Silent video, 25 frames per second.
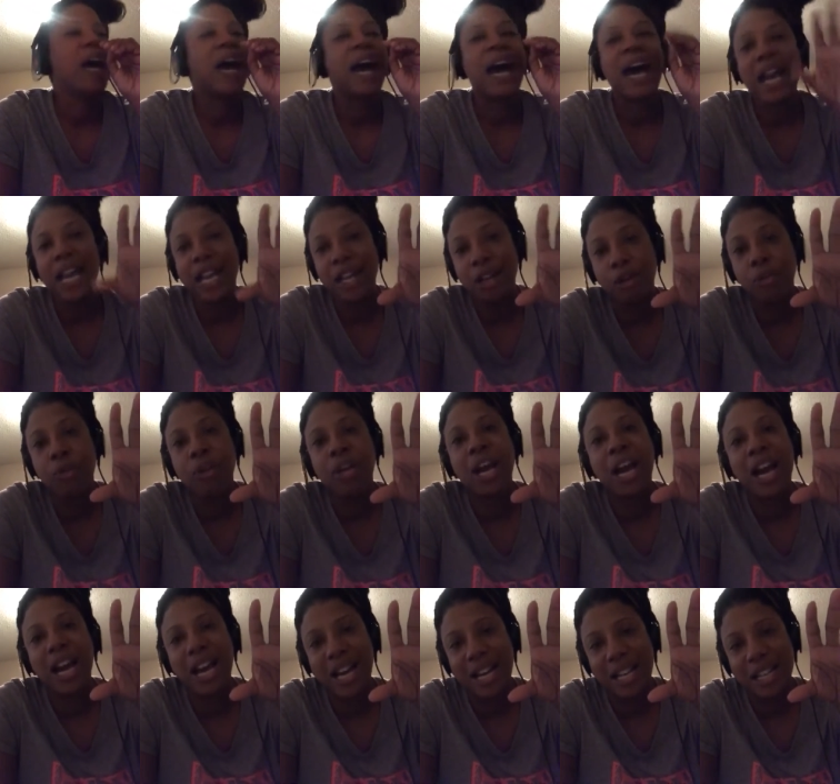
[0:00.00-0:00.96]
idol
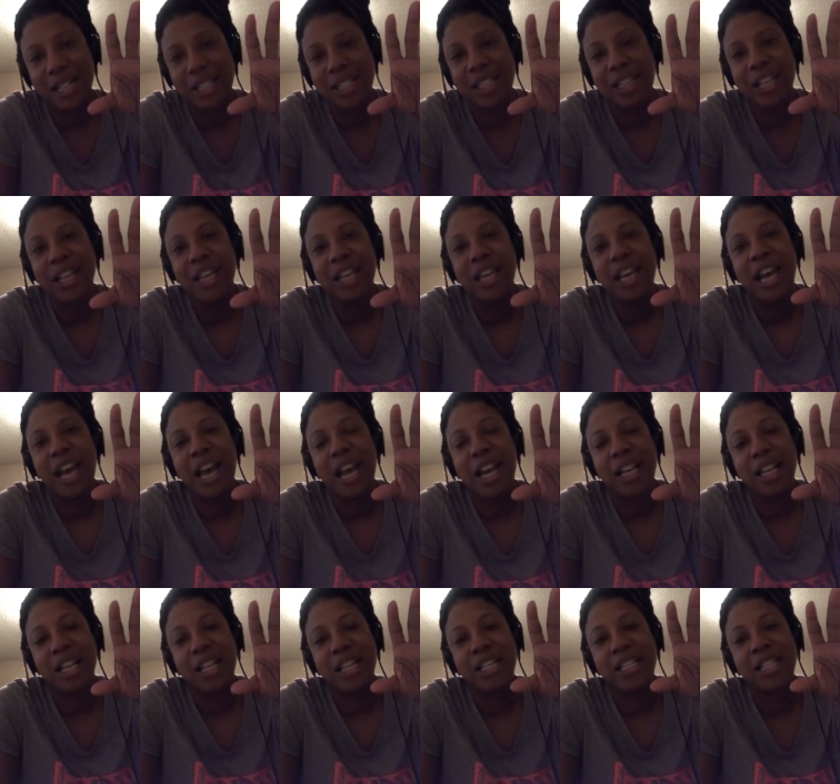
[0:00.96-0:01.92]
gods
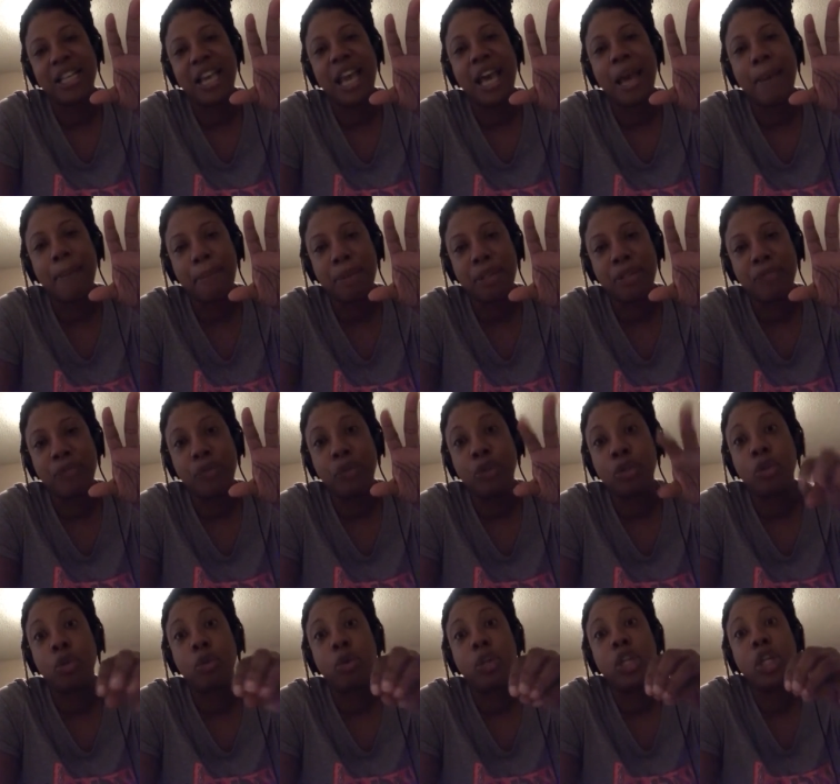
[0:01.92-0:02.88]
out of his atmosphere
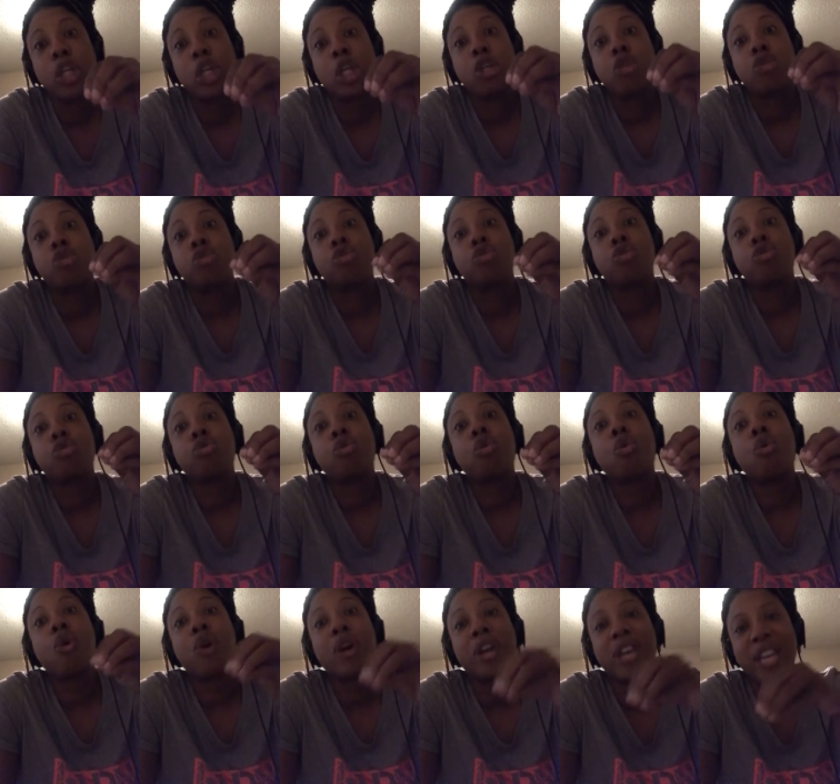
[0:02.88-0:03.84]
so he can
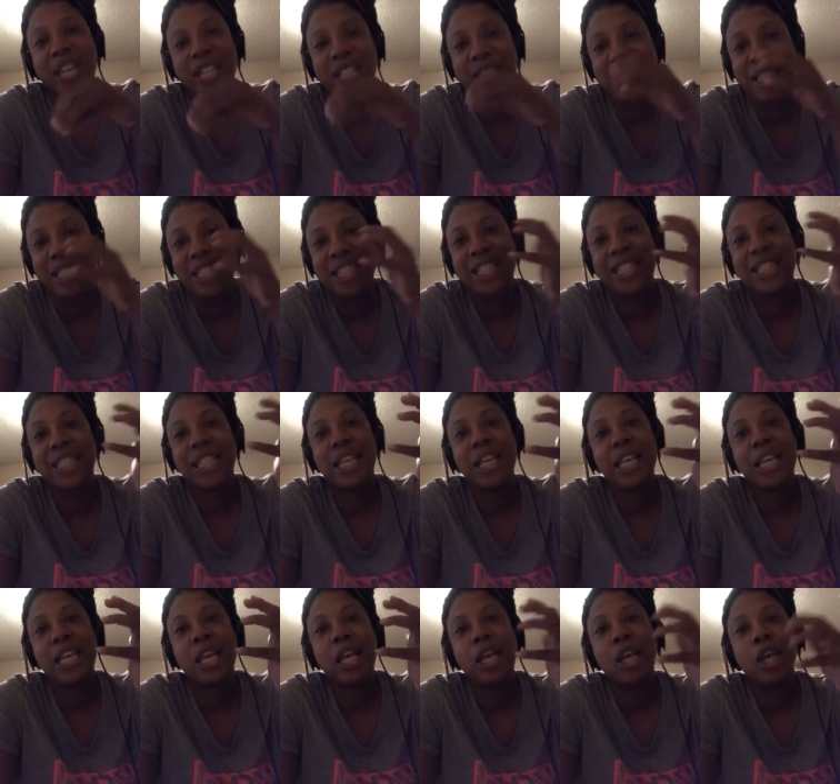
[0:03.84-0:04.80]
soar and
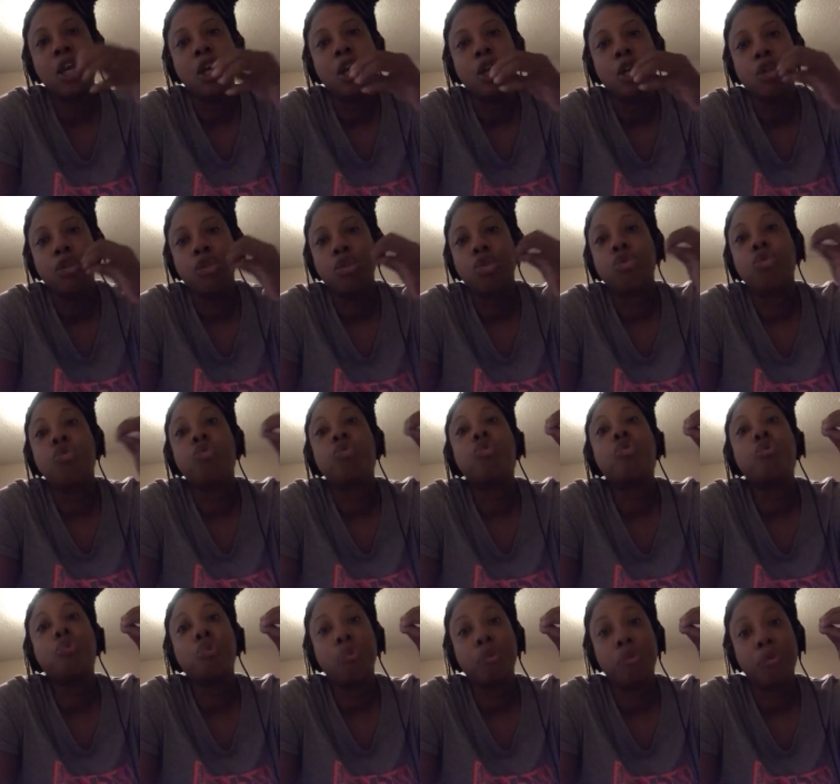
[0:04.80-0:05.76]
see the
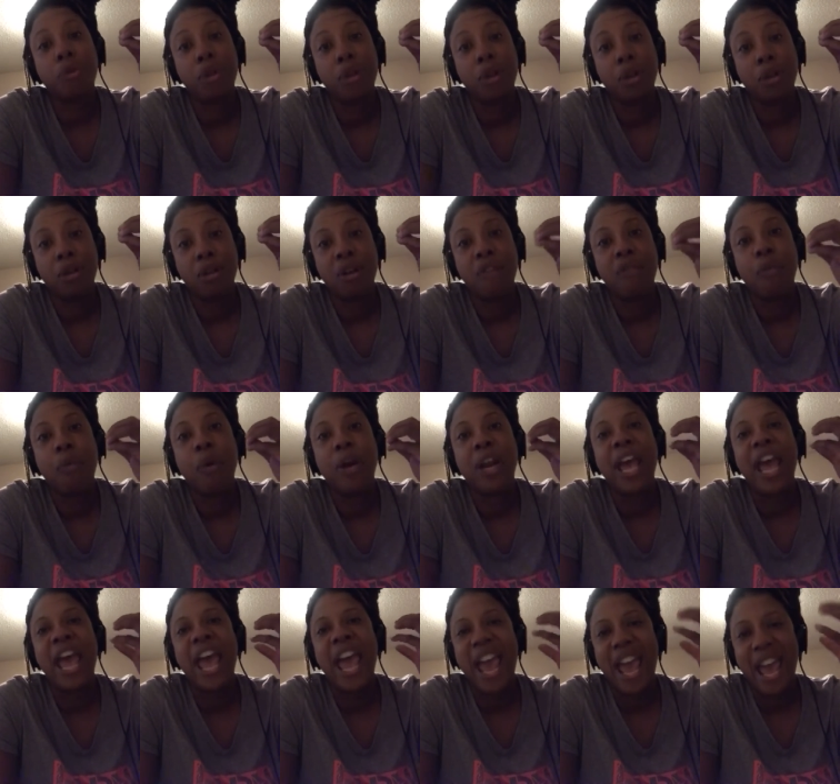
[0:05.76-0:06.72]
truth of what
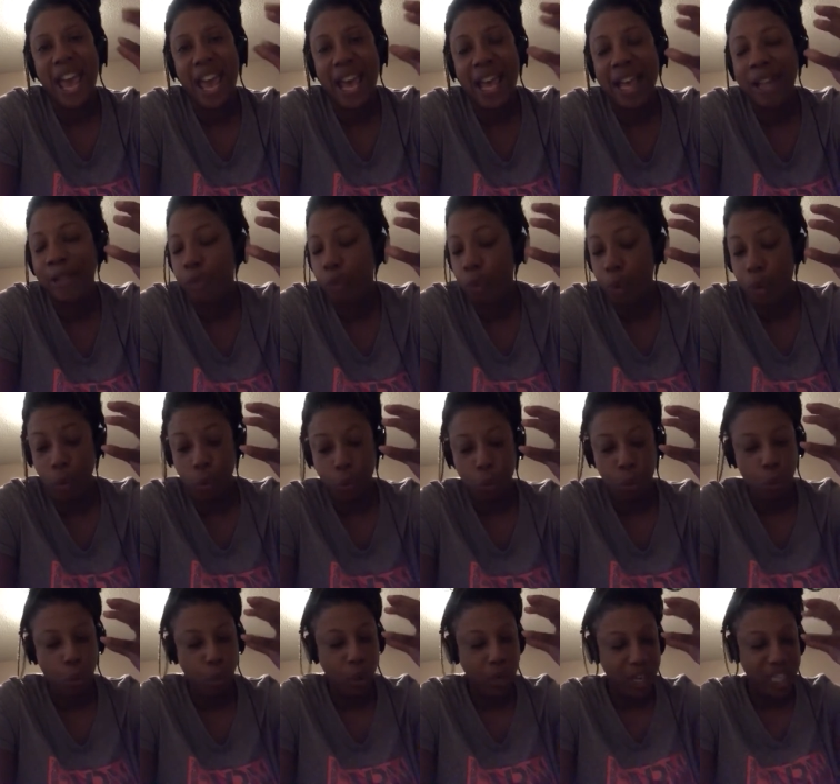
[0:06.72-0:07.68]

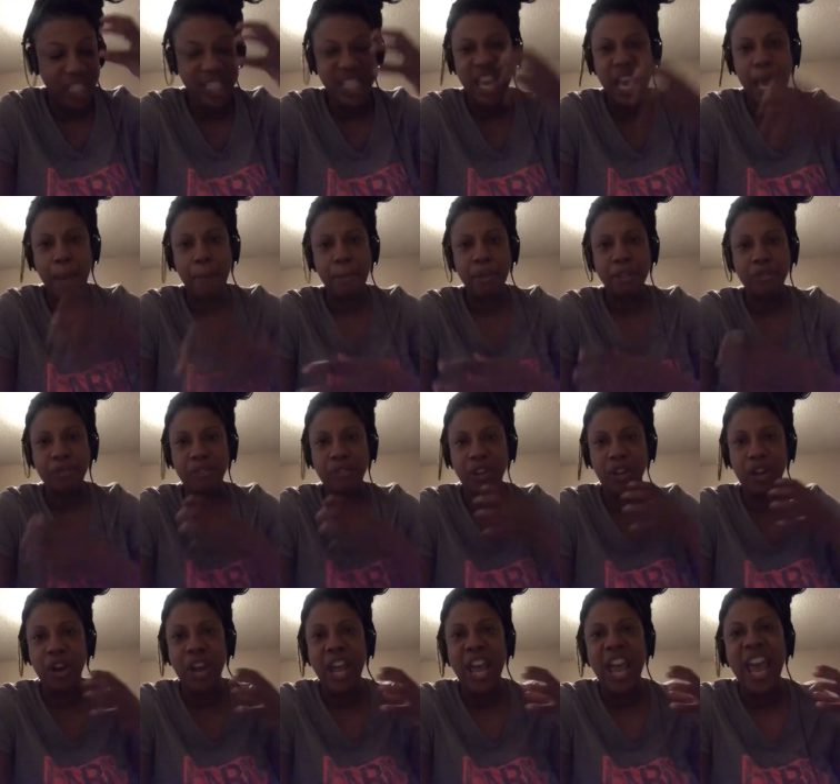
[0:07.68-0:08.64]
his
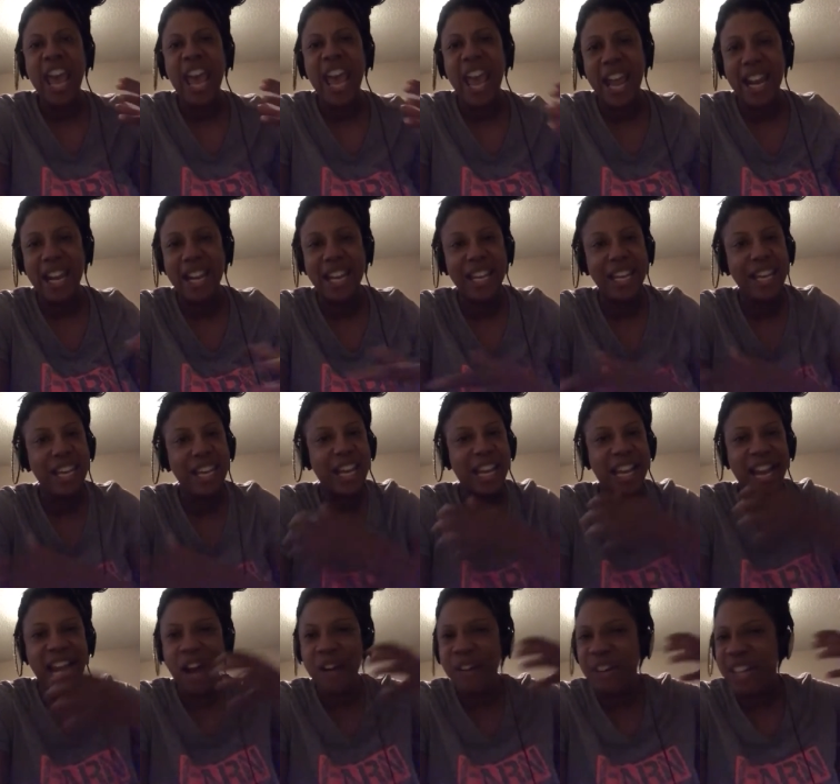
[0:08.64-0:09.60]
atmosphere had, and he
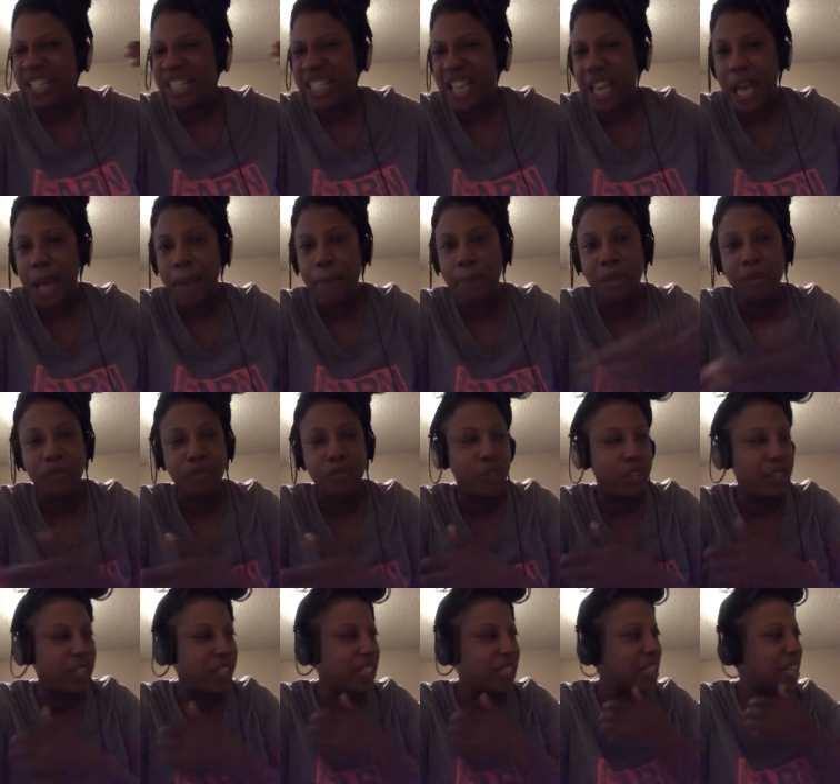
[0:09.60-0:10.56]
allowed his
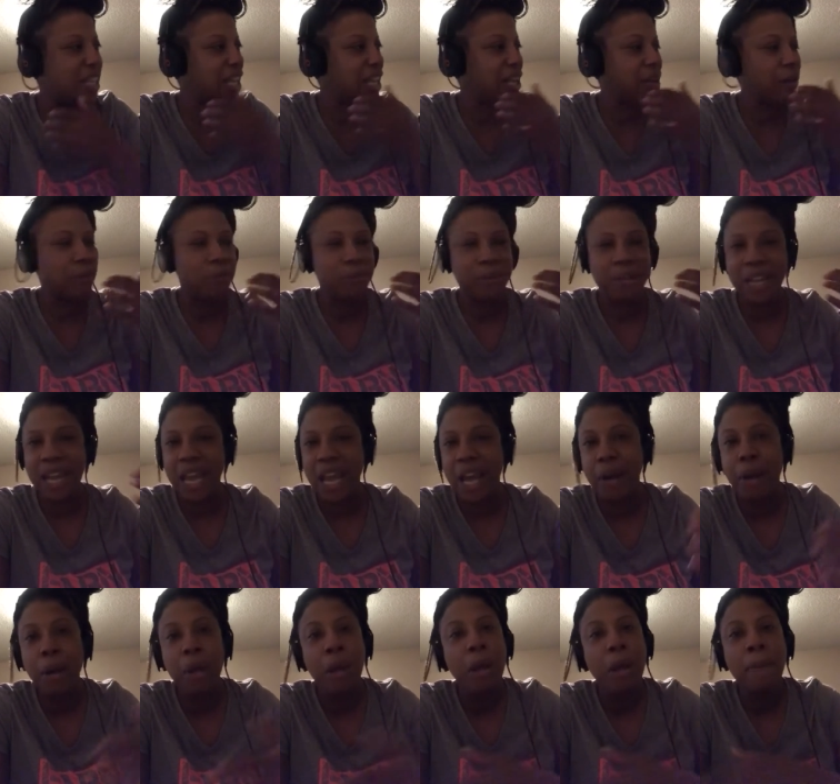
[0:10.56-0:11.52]
atmosphere to take him
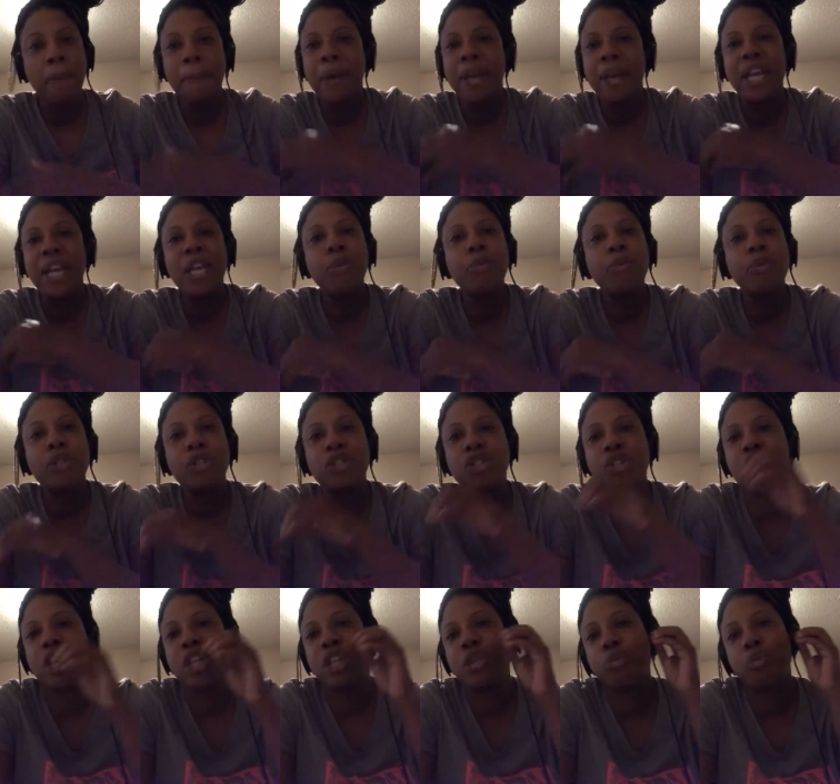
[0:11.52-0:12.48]
down. But he was
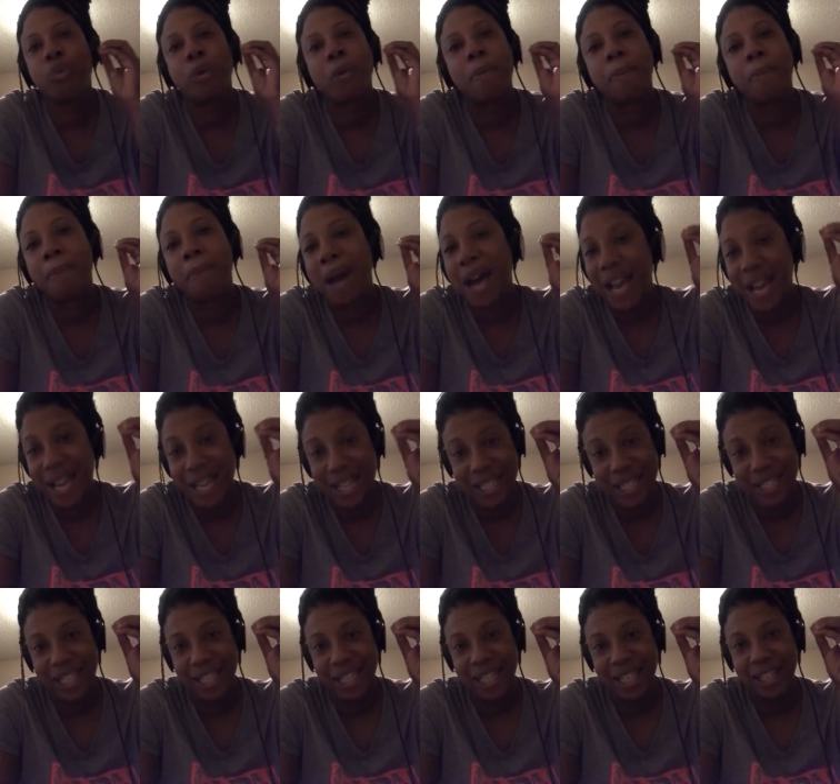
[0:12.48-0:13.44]
just
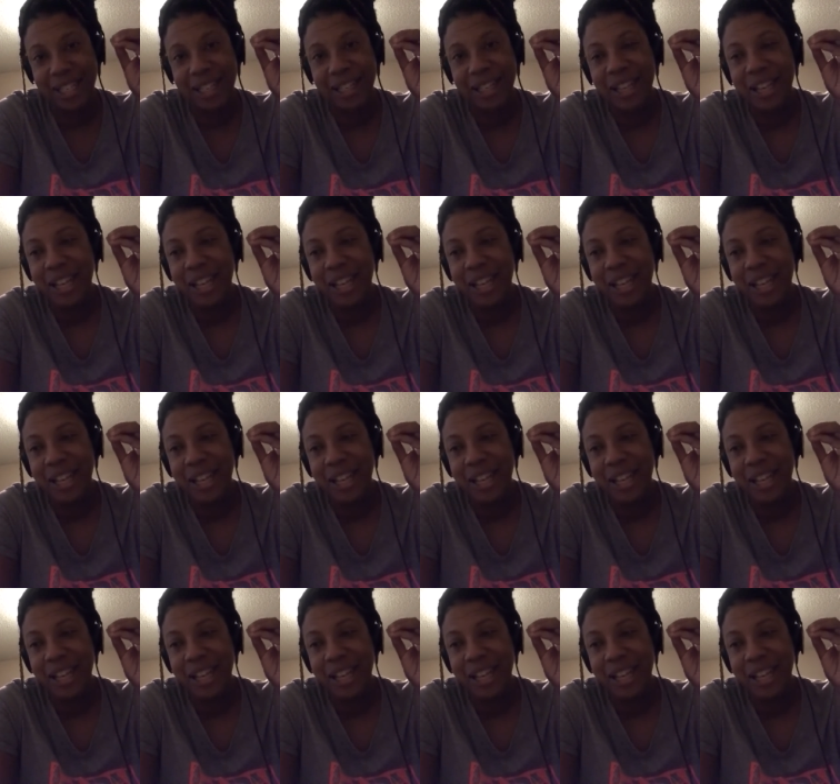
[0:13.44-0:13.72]
reminding,